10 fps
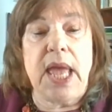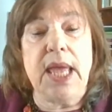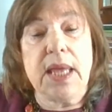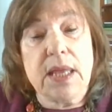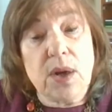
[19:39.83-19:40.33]

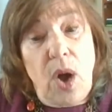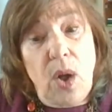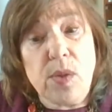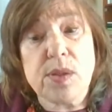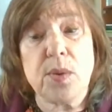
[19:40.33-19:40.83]
It can
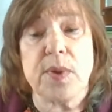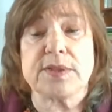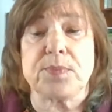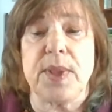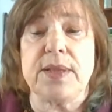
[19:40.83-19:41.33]
also
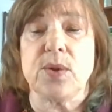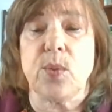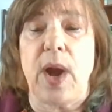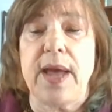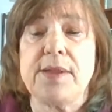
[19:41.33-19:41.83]
explain the
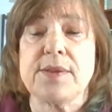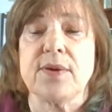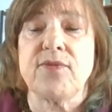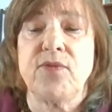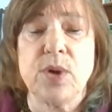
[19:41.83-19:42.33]
rise
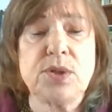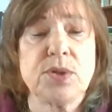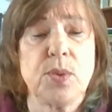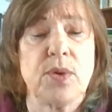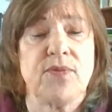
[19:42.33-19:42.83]
of
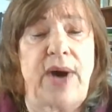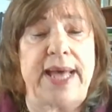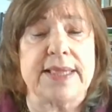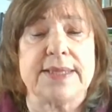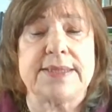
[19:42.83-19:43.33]
virtual
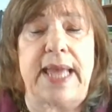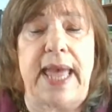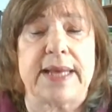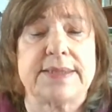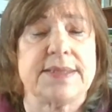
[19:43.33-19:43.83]
violent
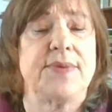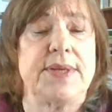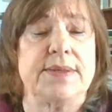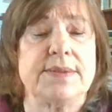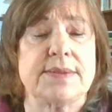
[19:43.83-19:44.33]

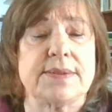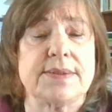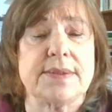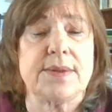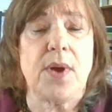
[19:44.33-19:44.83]
activities
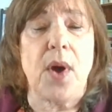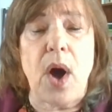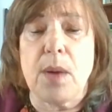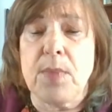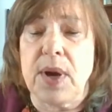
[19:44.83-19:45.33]

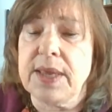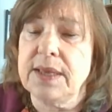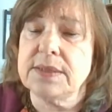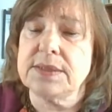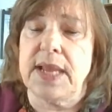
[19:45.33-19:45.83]
among
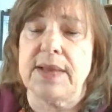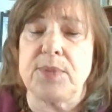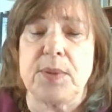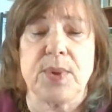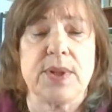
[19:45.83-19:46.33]
kids that have
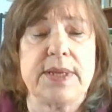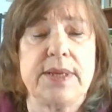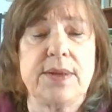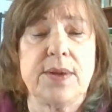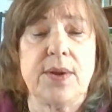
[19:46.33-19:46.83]
been
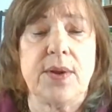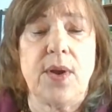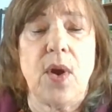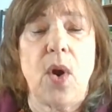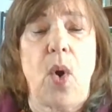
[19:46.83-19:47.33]
bullied,
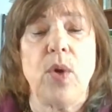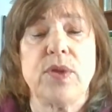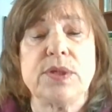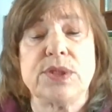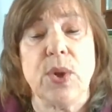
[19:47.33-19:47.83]
or
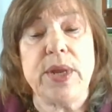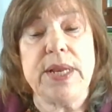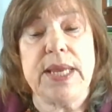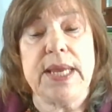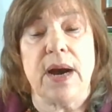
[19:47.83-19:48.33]
the
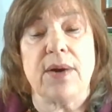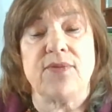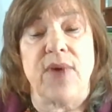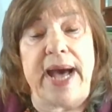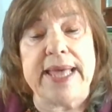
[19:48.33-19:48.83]
joining
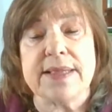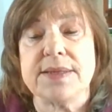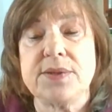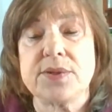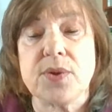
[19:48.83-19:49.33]
of
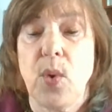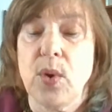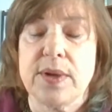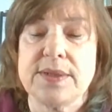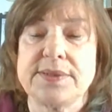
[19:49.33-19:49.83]
violent
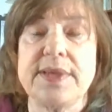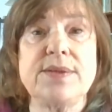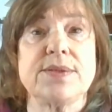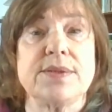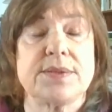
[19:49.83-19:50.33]

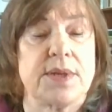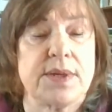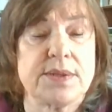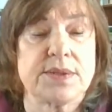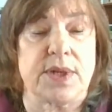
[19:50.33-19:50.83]
organizations
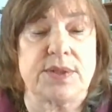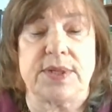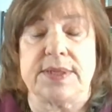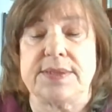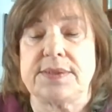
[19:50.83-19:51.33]
such
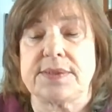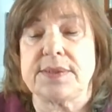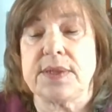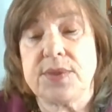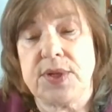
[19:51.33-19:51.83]
as
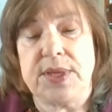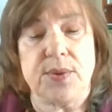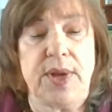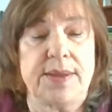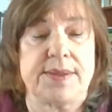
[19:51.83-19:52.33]
the
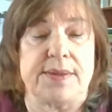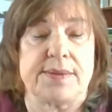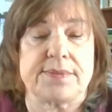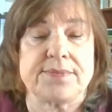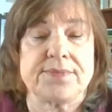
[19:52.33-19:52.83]
neo-Nazis.